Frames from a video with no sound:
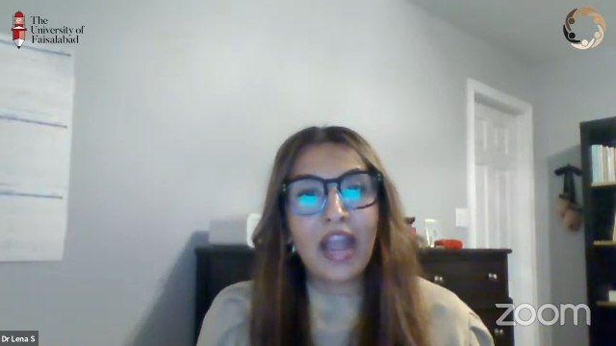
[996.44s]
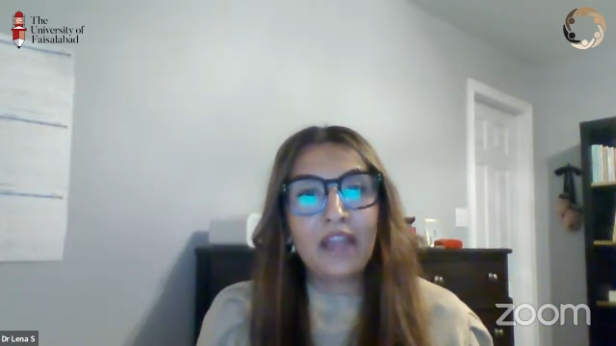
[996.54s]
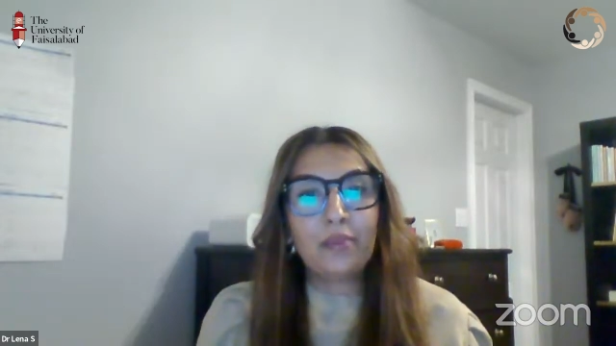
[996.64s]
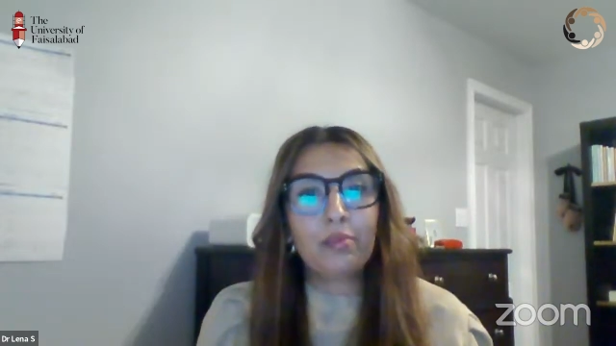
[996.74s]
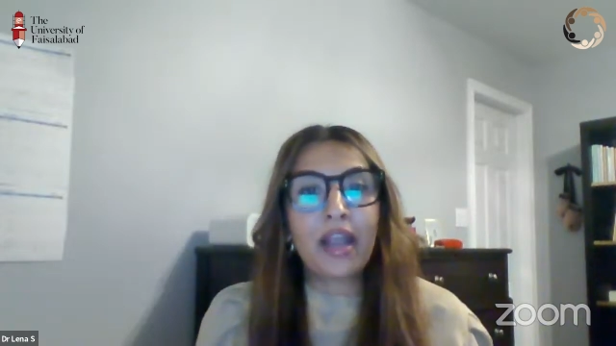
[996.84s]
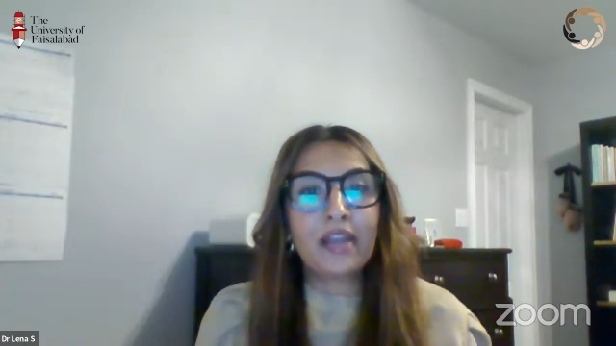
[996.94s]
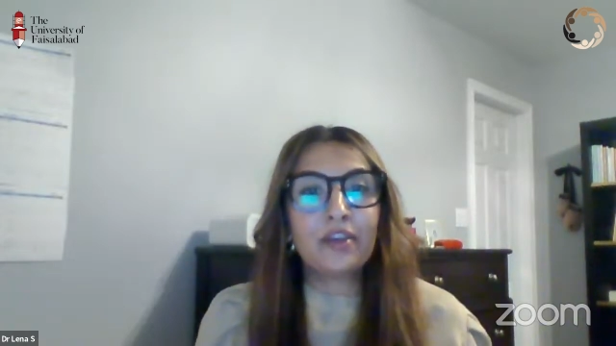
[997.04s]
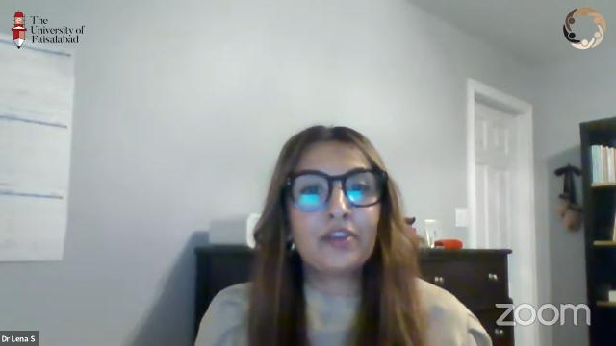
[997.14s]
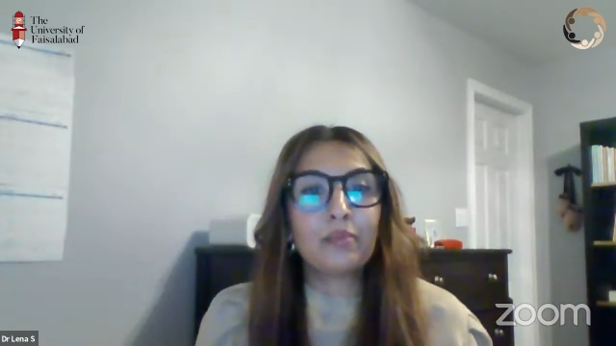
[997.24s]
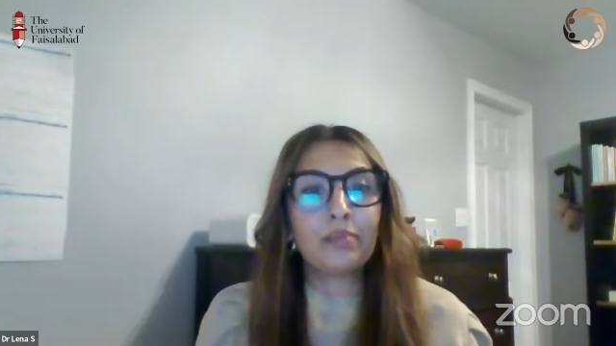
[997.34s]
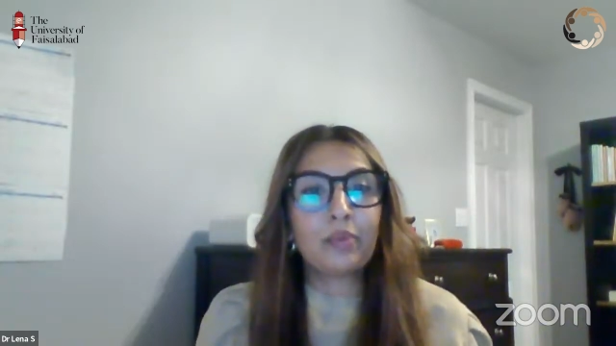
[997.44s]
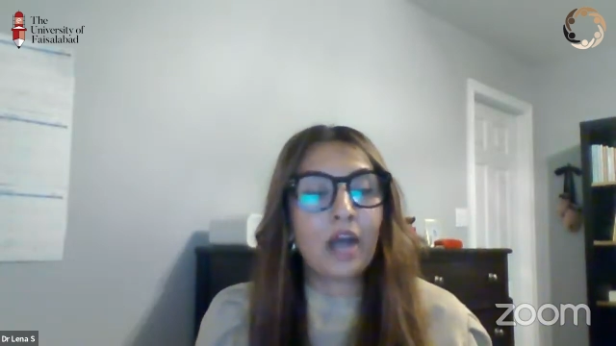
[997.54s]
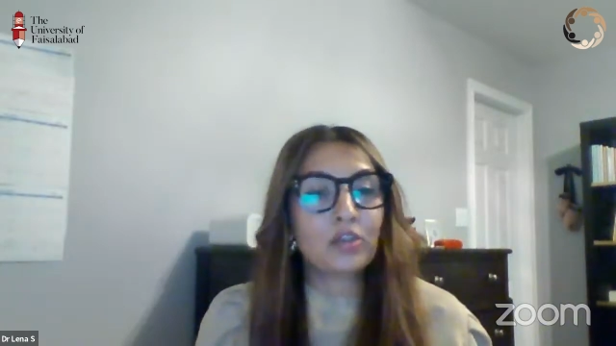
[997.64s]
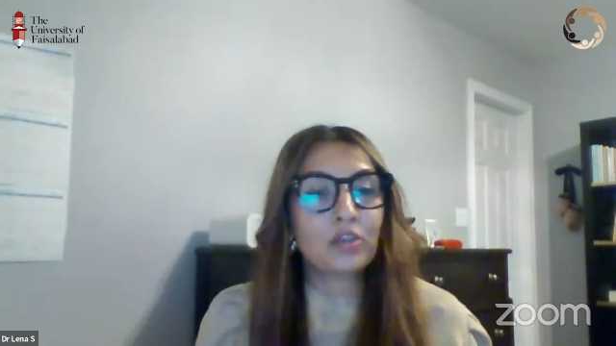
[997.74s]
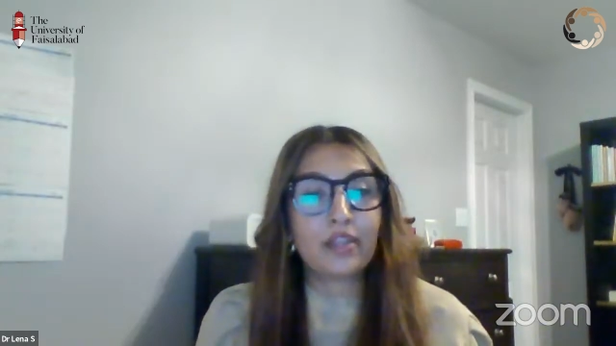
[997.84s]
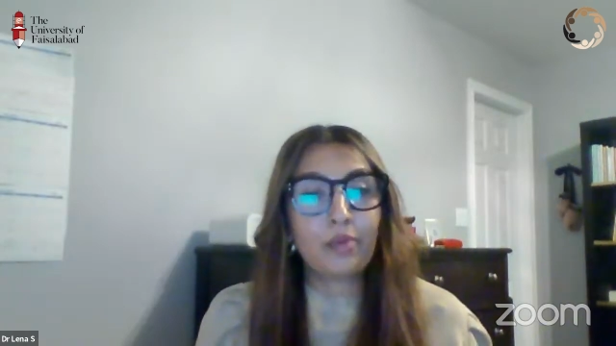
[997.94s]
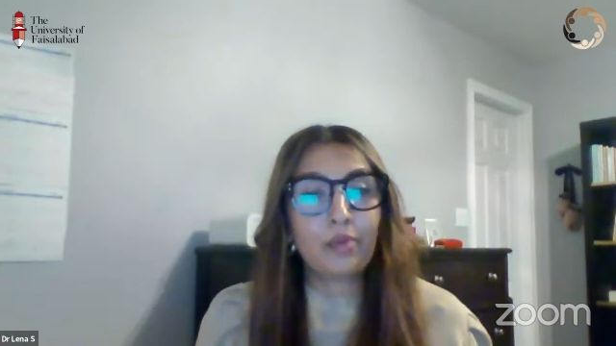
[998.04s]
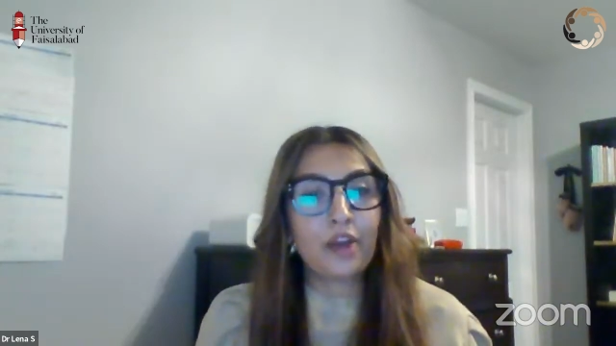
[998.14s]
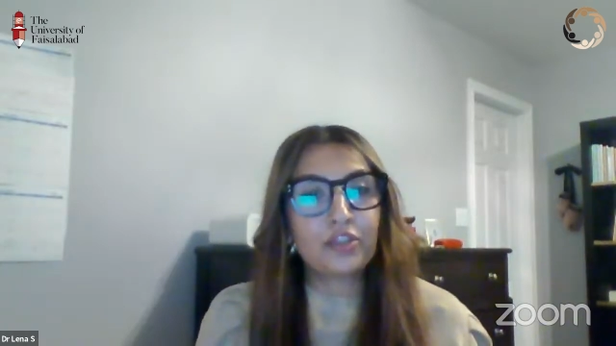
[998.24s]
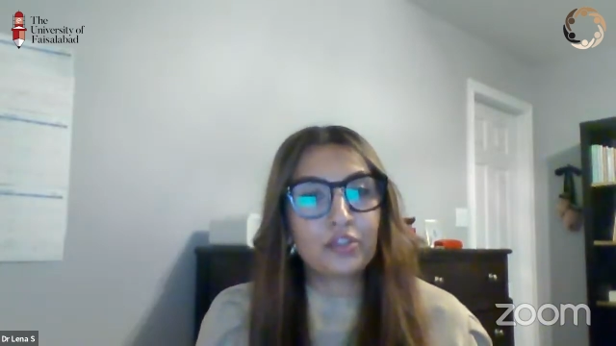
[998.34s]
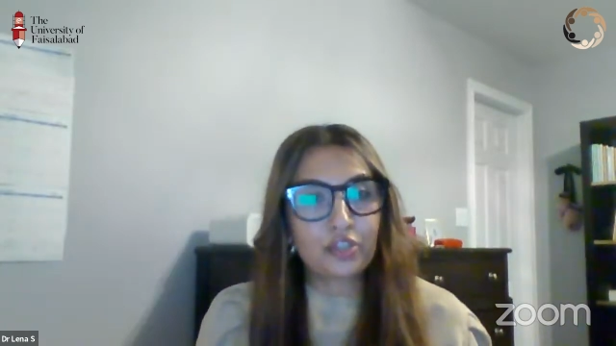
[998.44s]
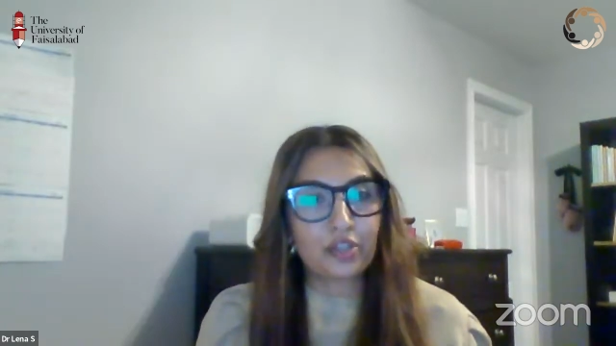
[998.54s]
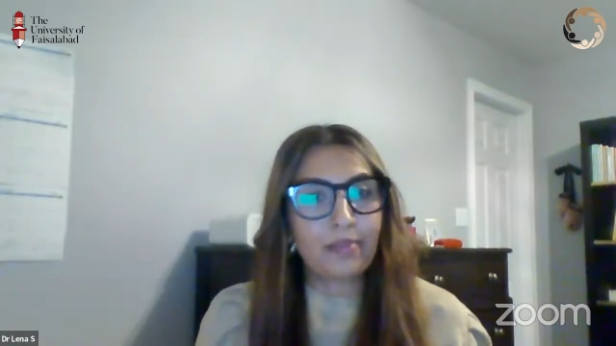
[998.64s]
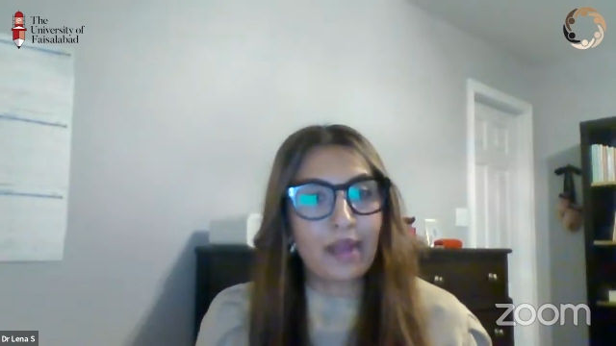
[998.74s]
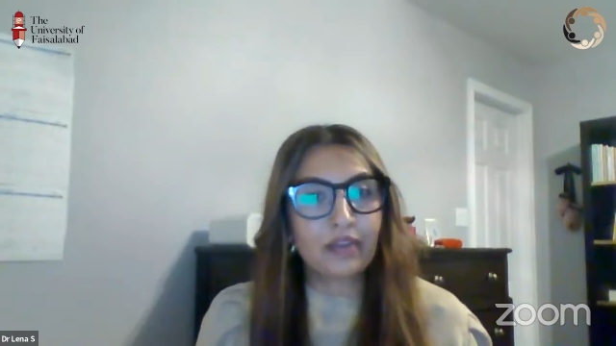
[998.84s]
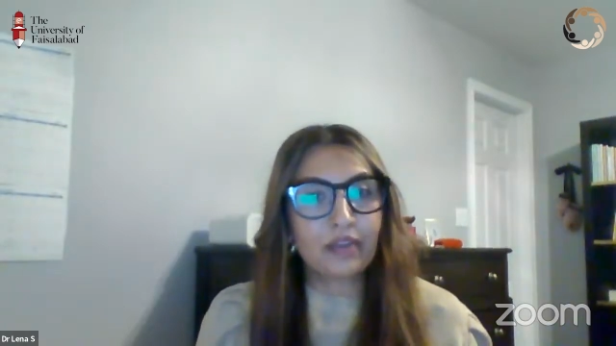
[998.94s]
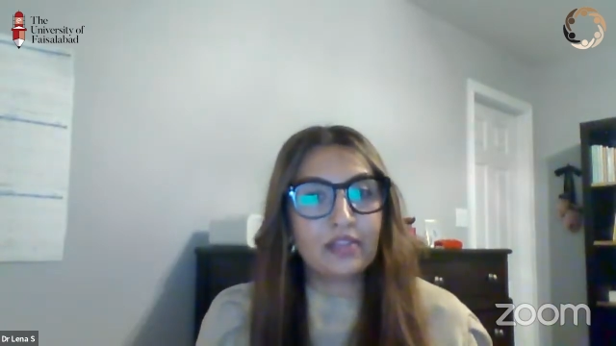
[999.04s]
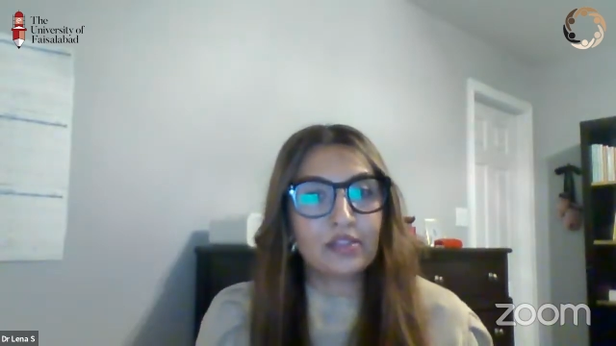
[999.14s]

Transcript: And the broader social impact, right?